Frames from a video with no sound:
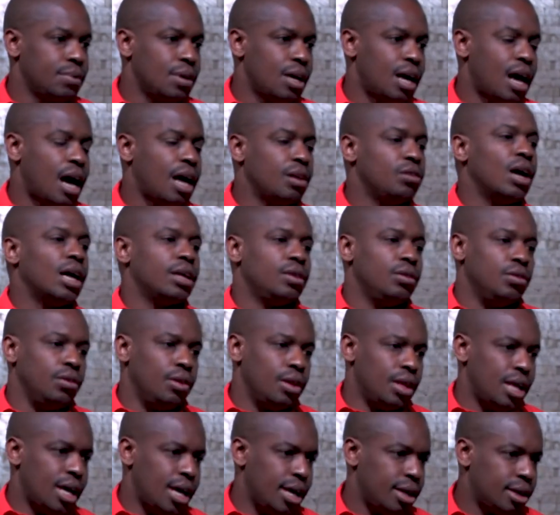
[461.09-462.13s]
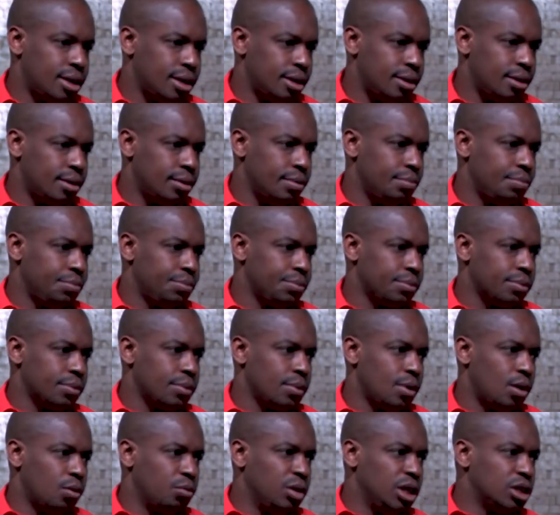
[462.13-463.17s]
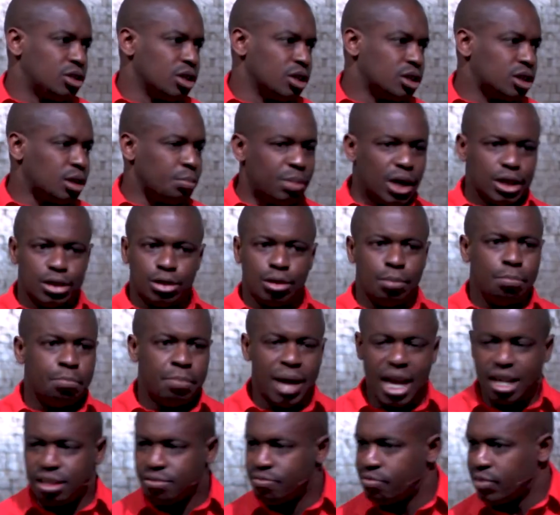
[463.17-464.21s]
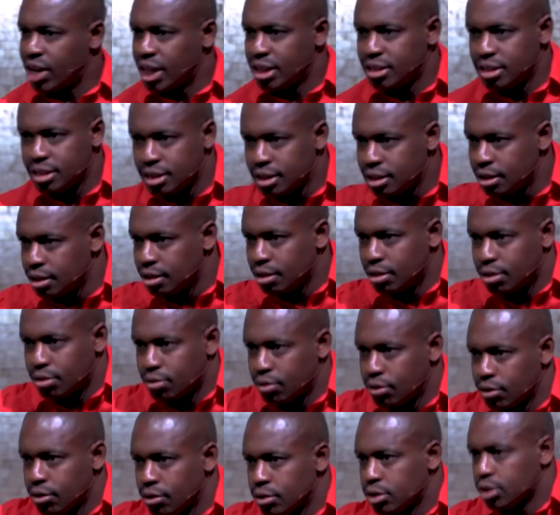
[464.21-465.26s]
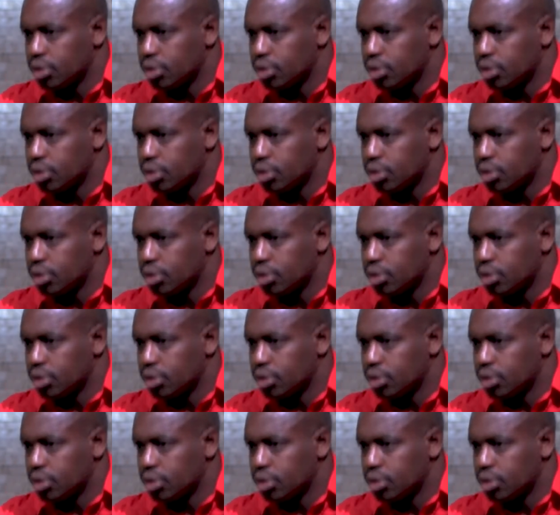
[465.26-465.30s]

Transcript: How do I do that? Are we just supposed to bait fuss through this